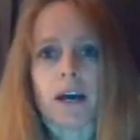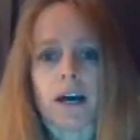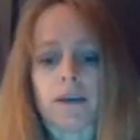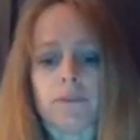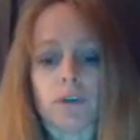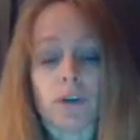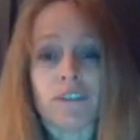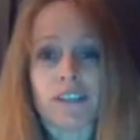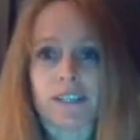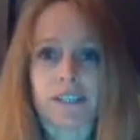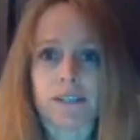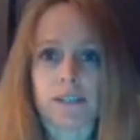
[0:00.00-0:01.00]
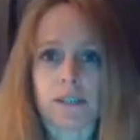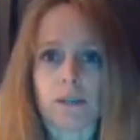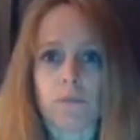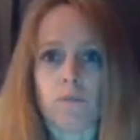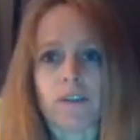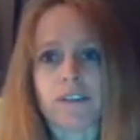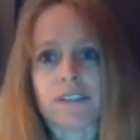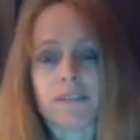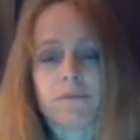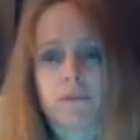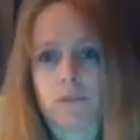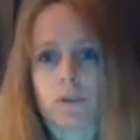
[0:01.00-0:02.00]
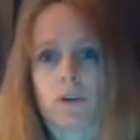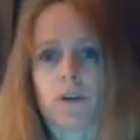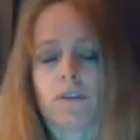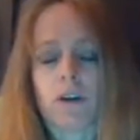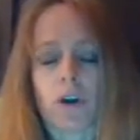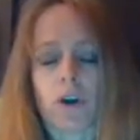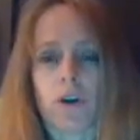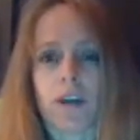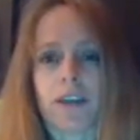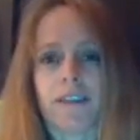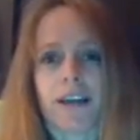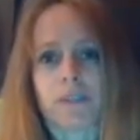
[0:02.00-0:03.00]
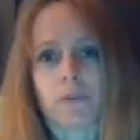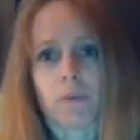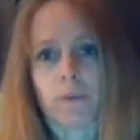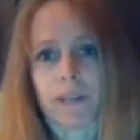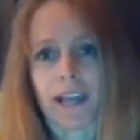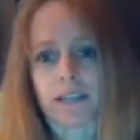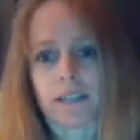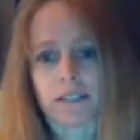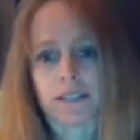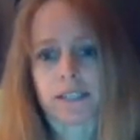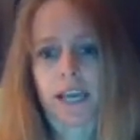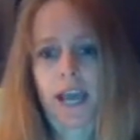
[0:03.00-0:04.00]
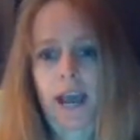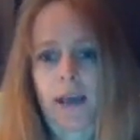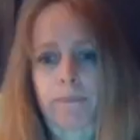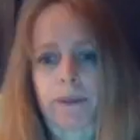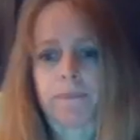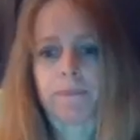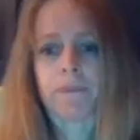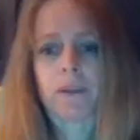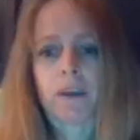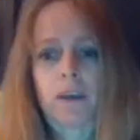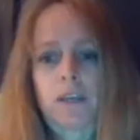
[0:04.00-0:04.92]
nervous system where the symptoms are occurring, that's what we'd like to see happen.